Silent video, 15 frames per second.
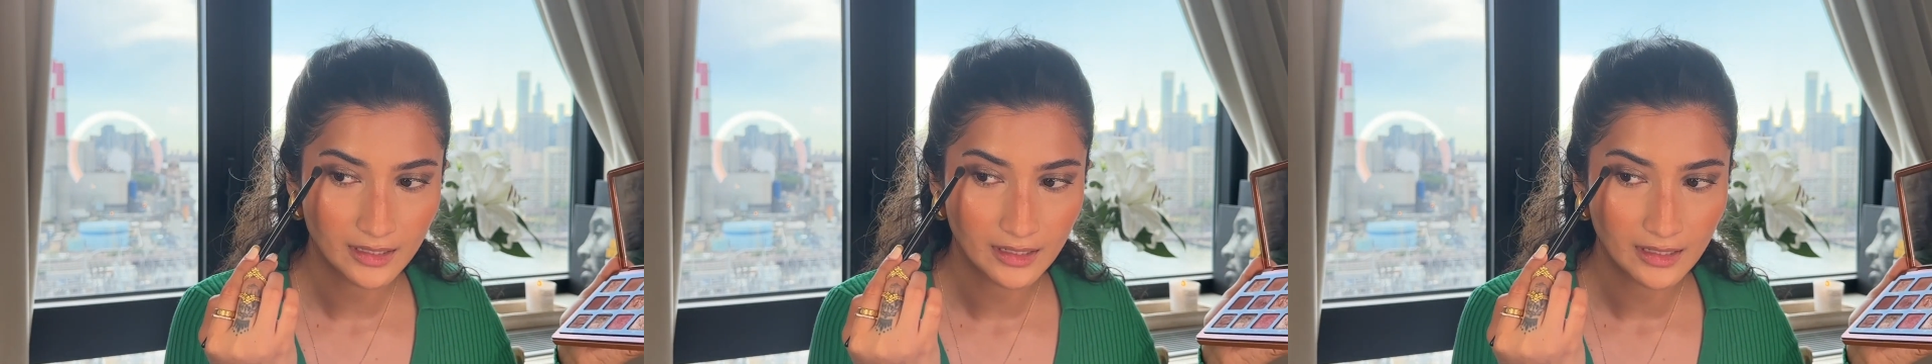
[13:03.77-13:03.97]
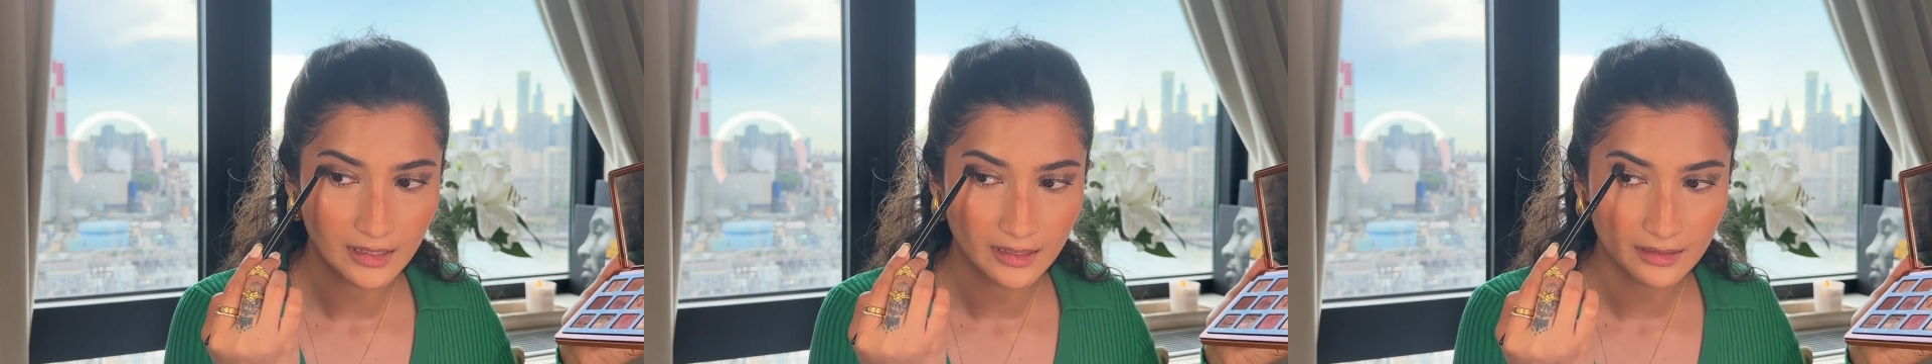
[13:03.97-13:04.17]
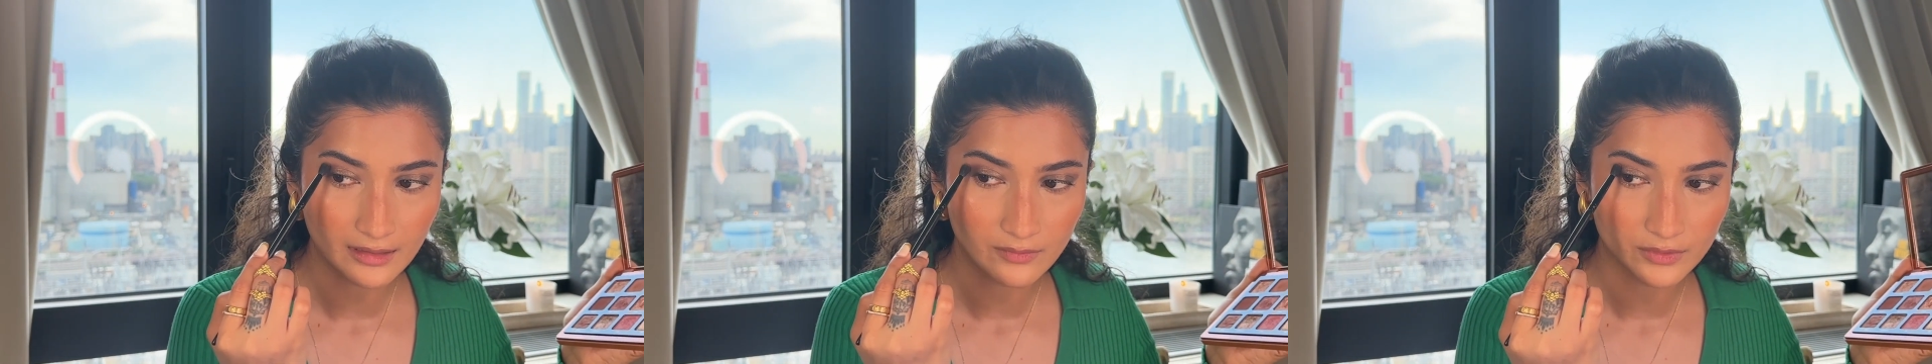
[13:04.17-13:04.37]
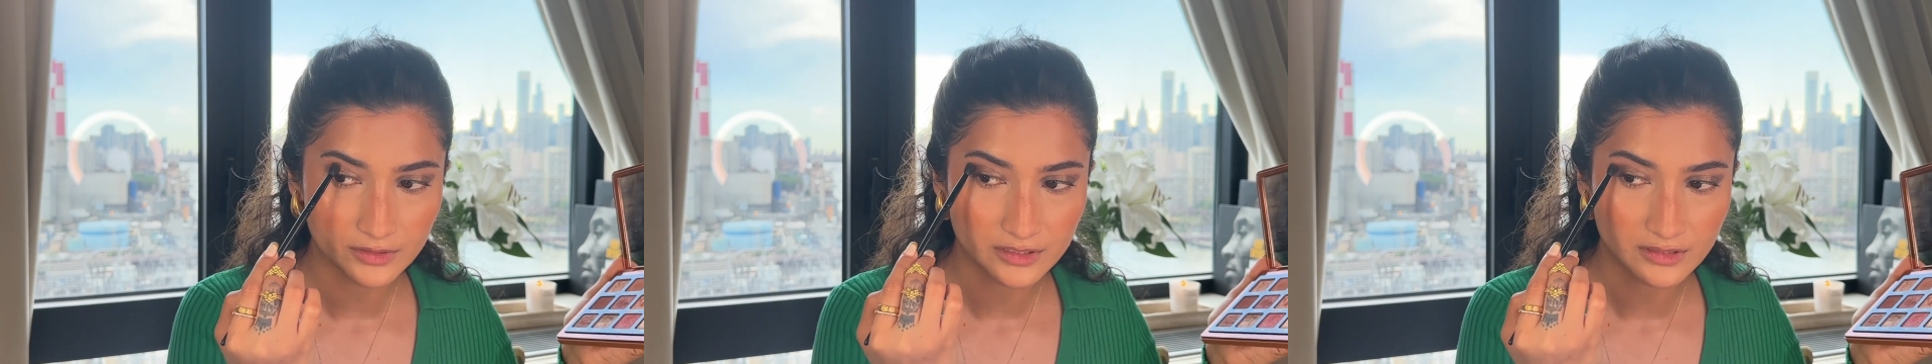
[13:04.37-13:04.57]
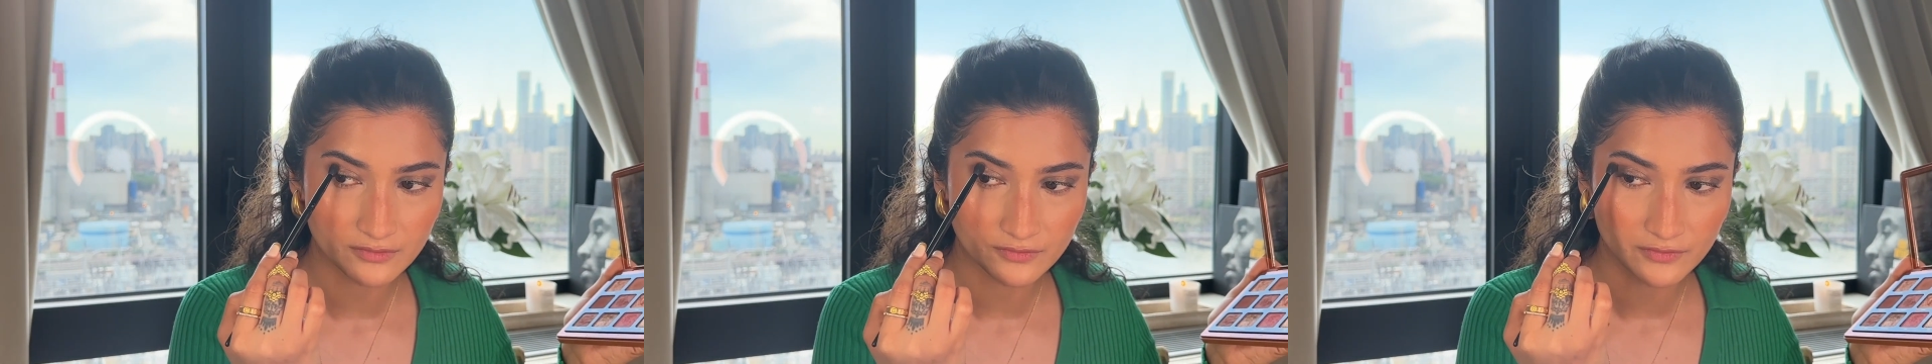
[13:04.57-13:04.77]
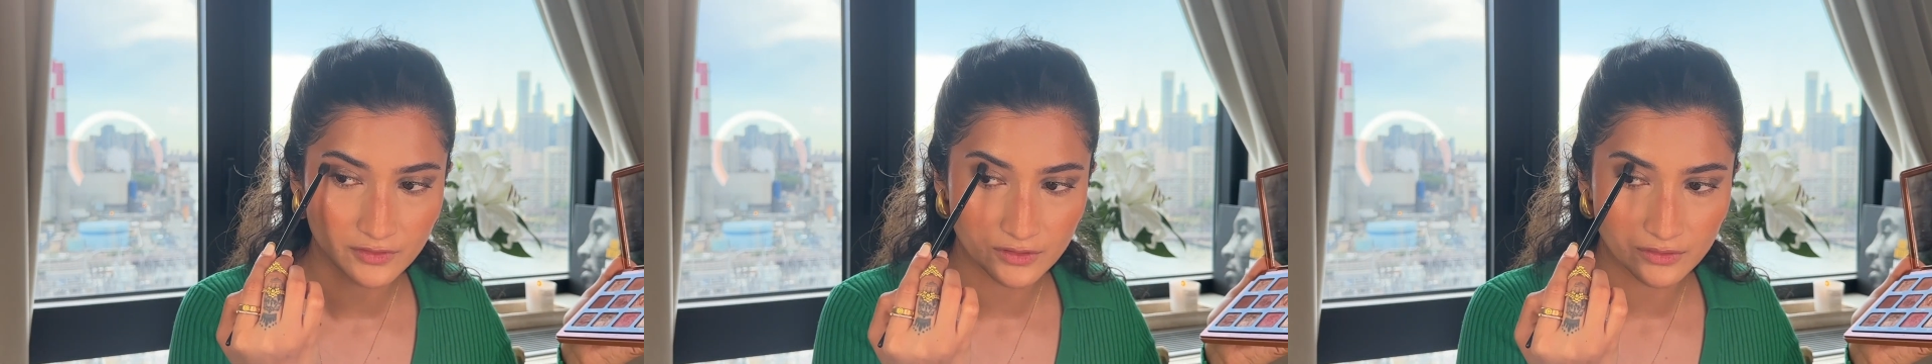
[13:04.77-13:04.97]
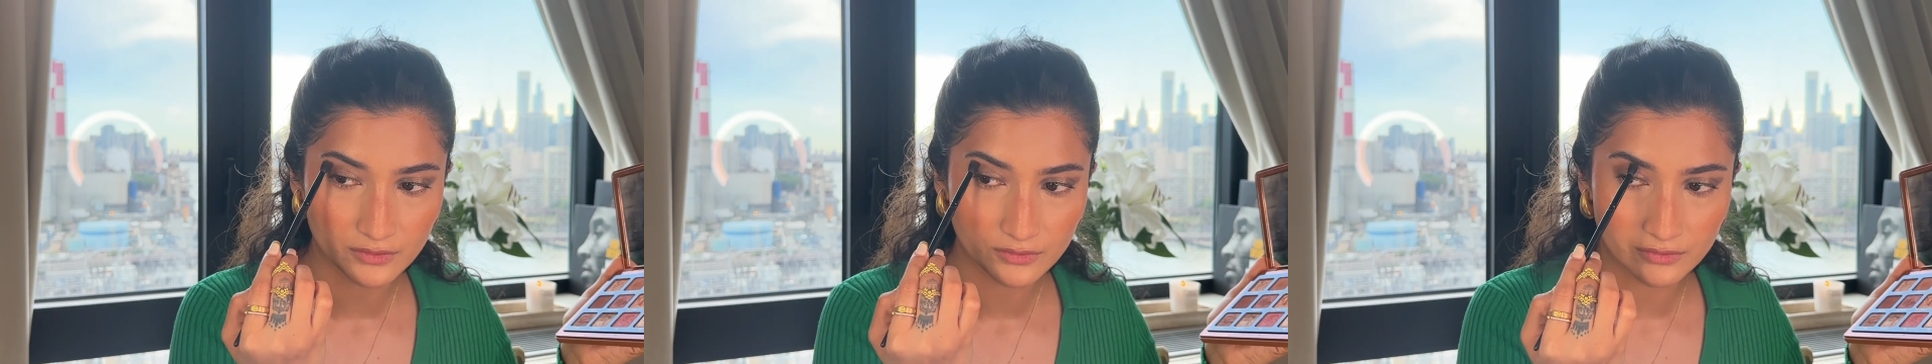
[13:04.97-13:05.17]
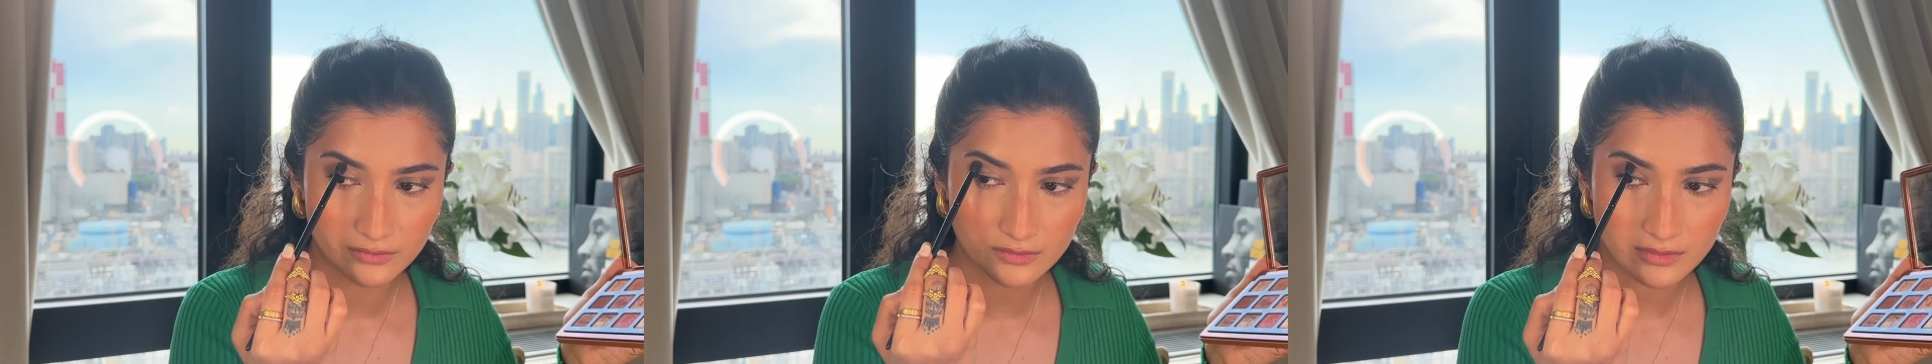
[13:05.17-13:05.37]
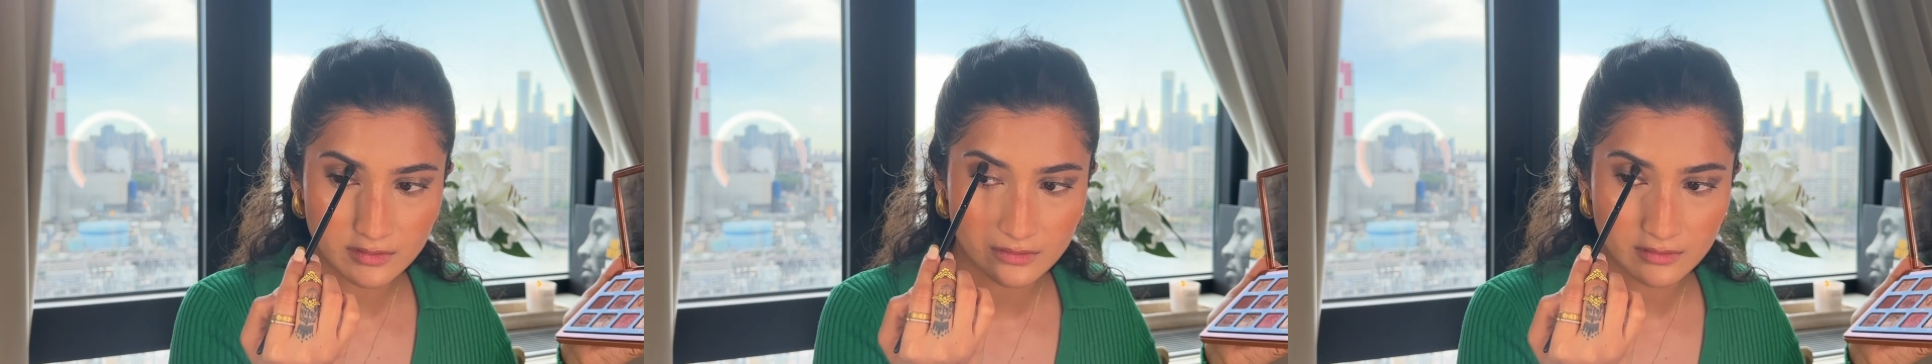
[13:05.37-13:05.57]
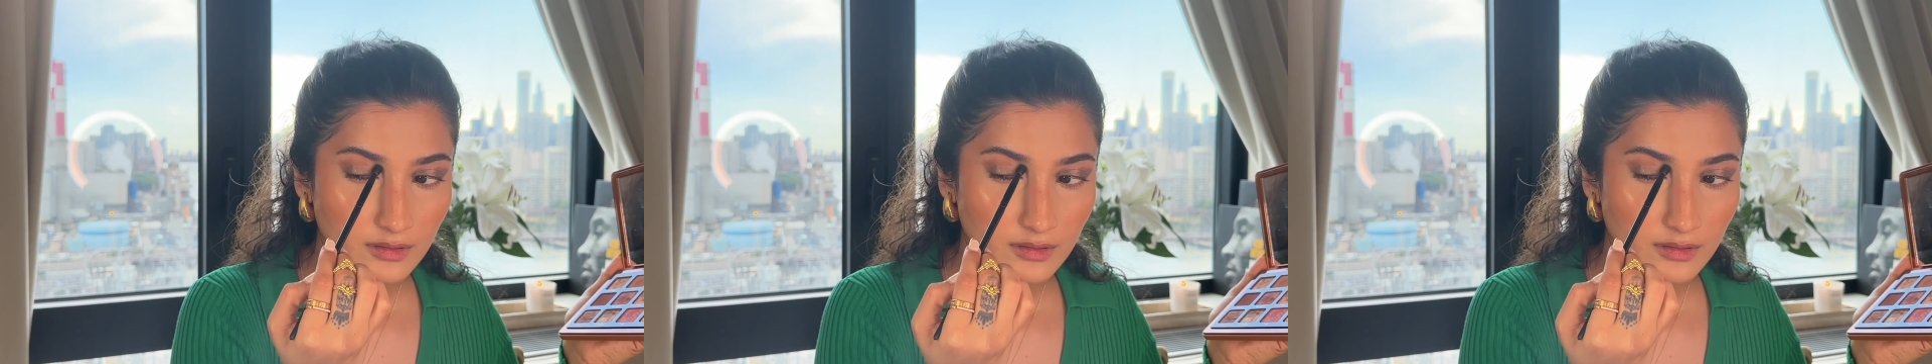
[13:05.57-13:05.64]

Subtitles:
and I want to diffuse.